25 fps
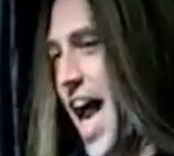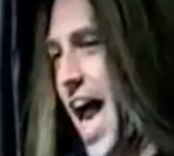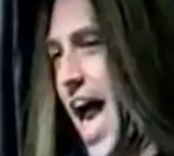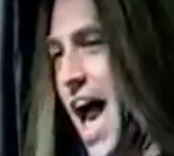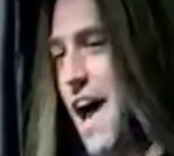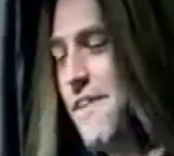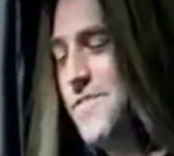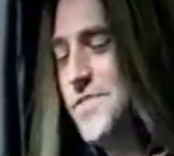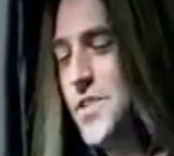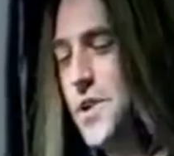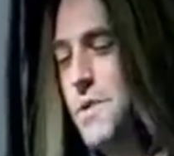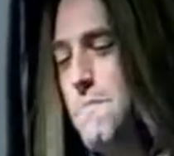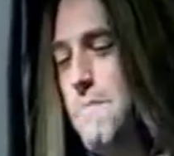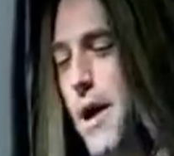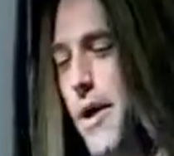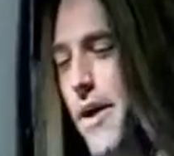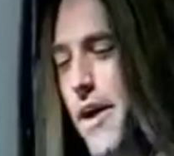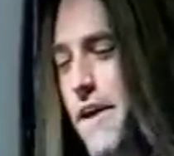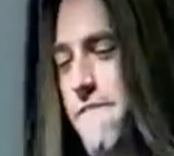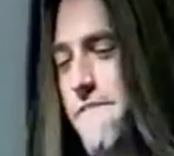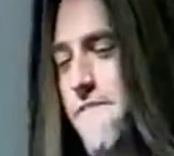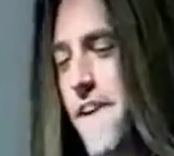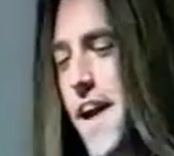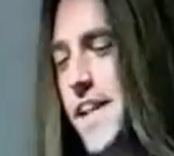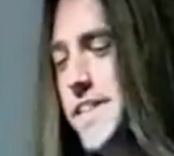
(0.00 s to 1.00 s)
After
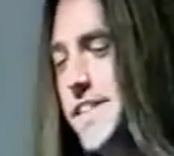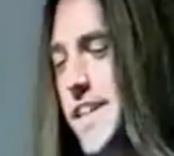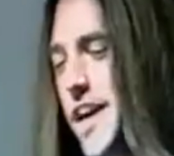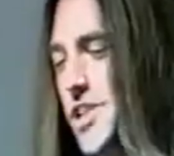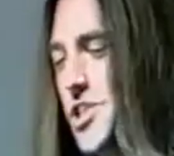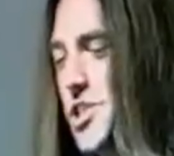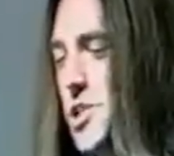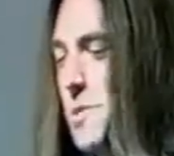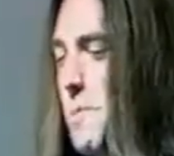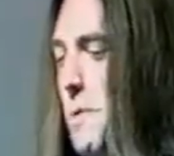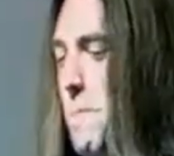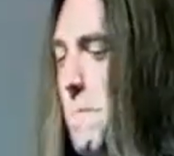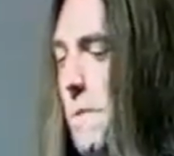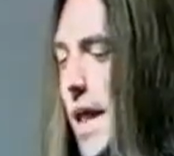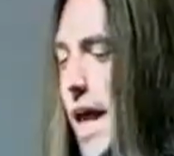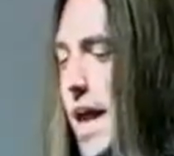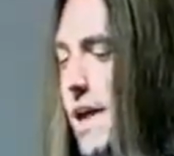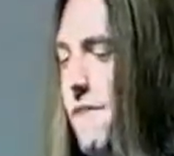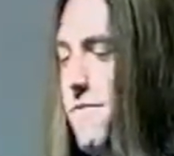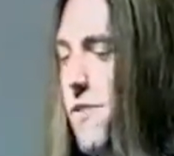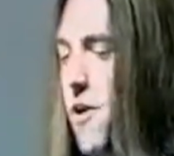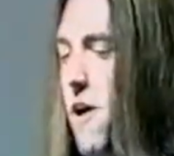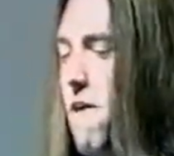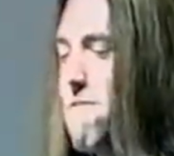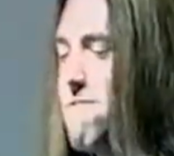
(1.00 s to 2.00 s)
Mary finds out she'll be
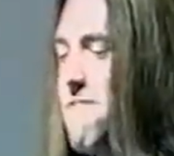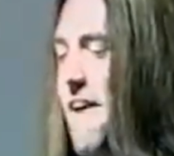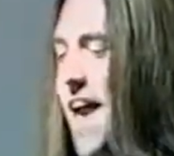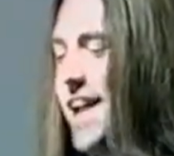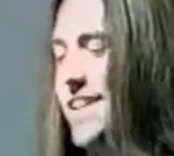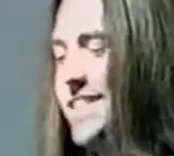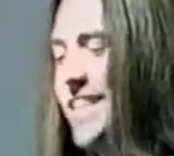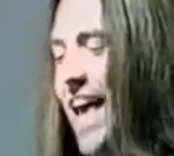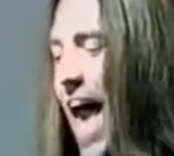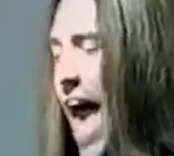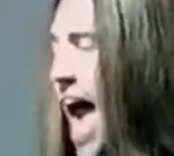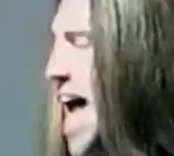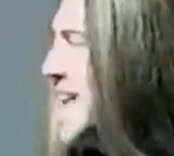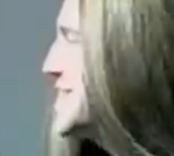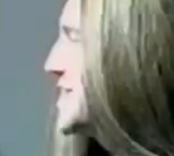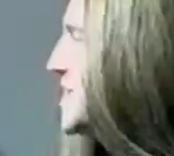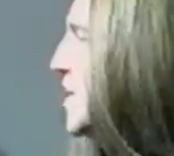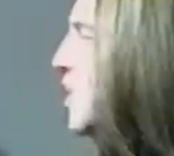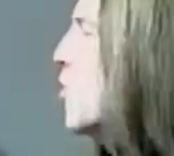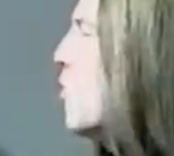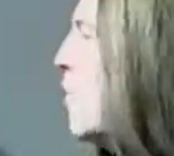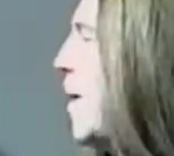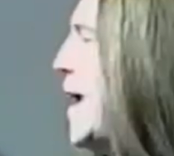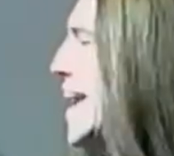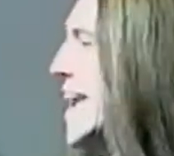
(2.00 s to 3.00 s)
playing for a
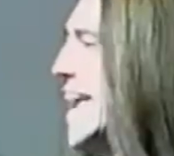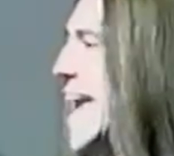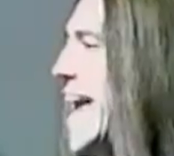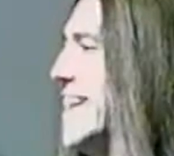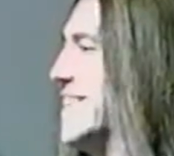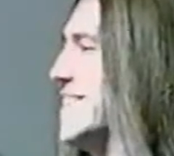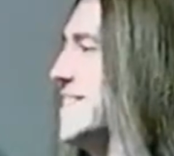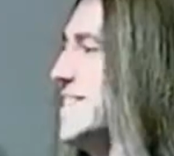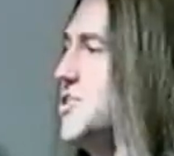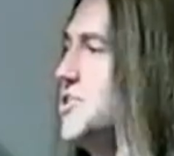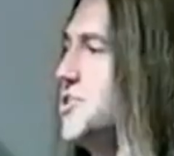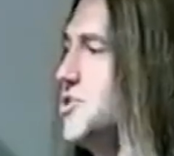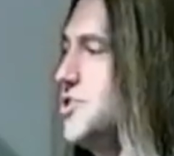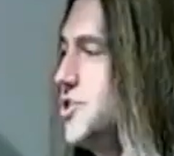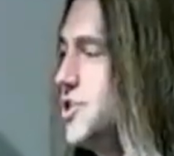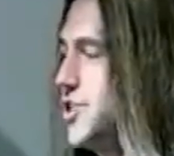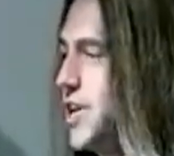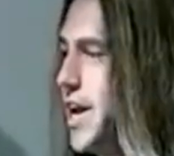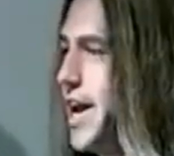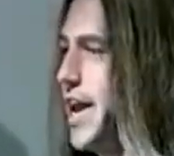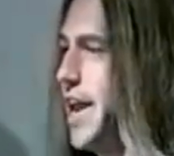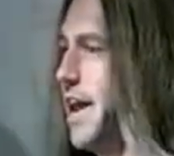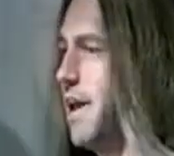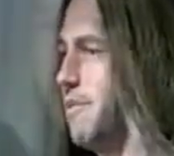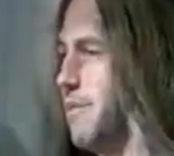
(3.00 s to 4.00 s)
fantastic weekend to
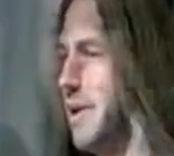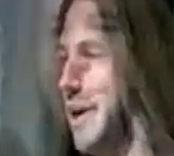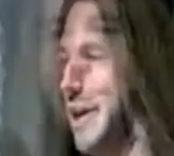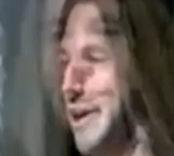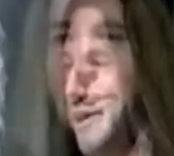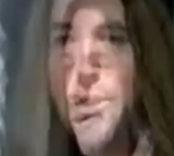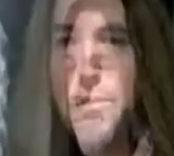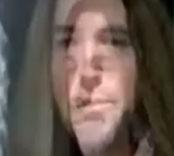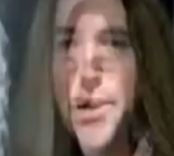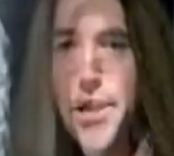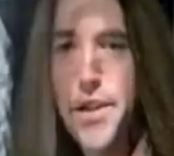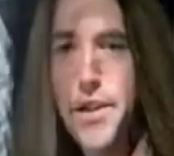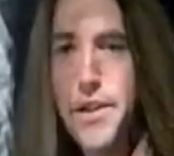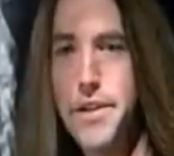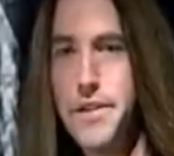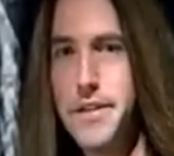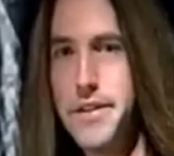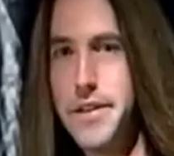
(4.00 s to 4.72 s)
Cheyenne, Wyoming,